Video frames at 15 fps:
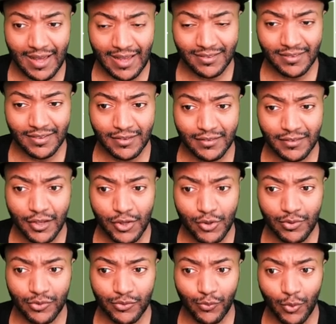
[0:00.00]
has to
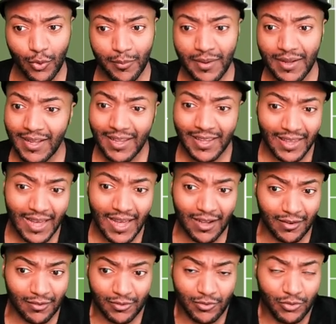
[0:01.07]
continue his form.
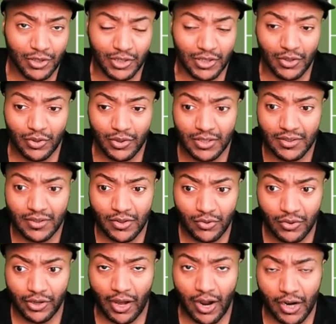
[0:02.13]
Yeah, you
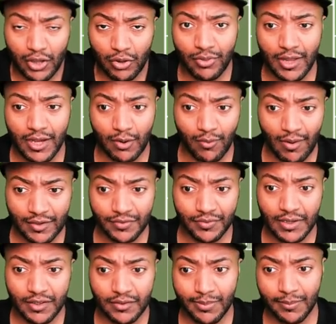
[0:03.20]
could argue that
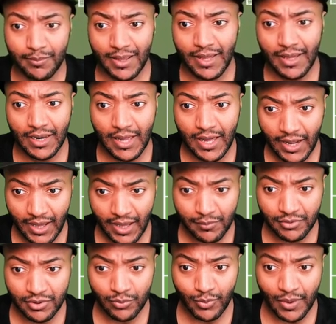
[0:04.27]
Rashford has been playing a lot of
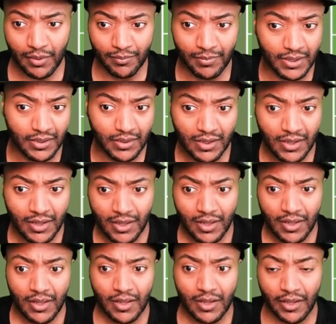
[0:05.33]
games as well, but
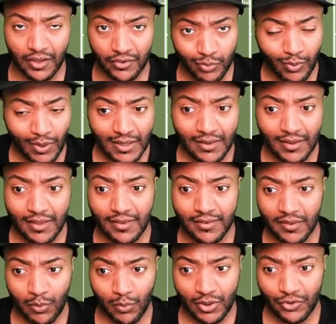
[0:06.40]
guess what?
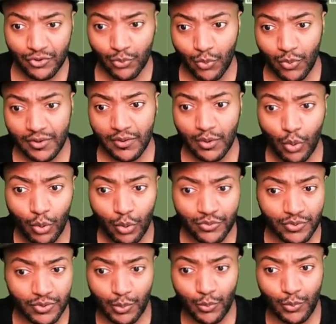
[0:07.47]
He's the one scoring the
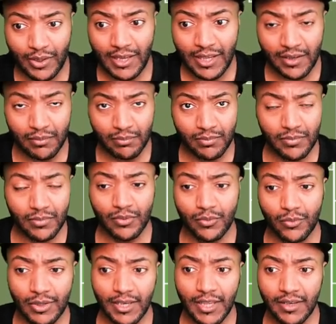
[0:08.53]
goals, so we need him.
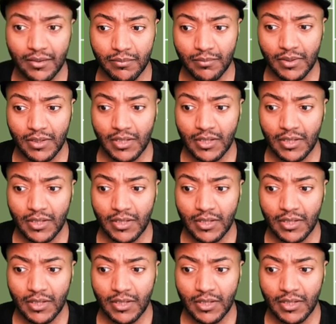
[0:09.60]
We need him.